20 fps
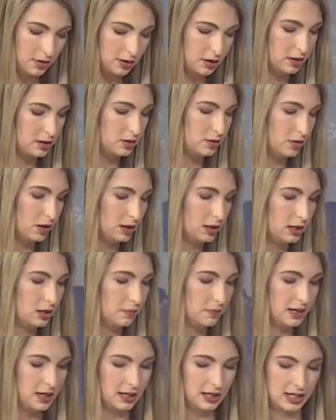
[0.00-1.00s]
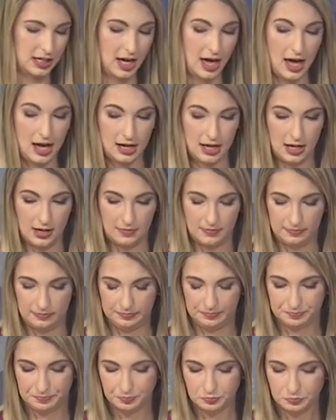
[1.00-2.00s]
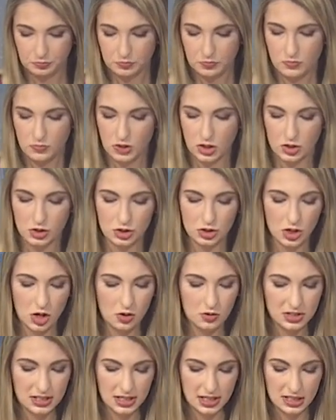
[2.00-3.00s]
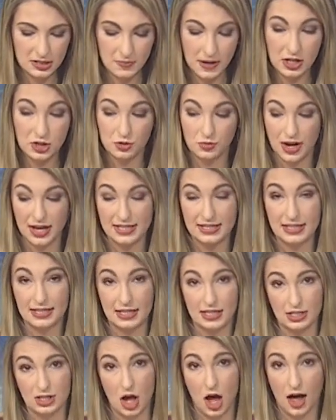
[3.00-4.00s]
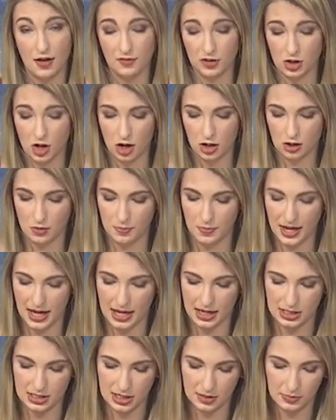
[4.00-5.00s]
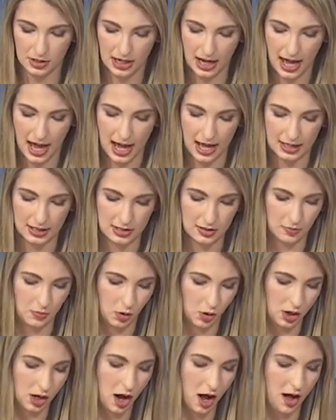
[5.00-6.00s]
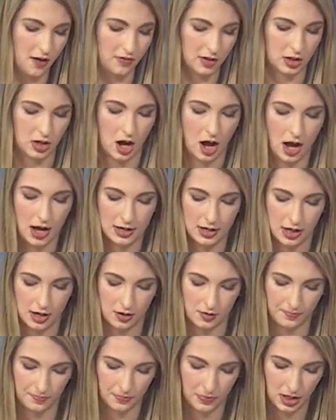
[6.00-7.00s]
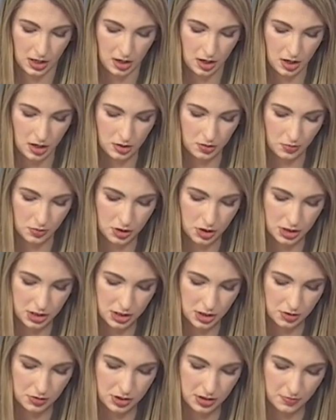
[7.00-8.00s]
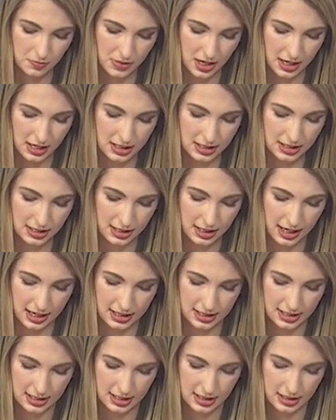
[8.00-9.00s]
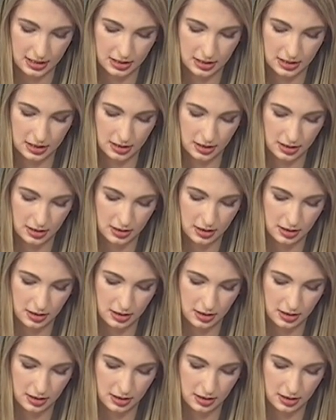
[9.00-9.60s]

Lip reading: we're going to do a little bit of cutting. So since my dressing is avocado based, I'm going to add some more avocado. So we'll just do some nice slices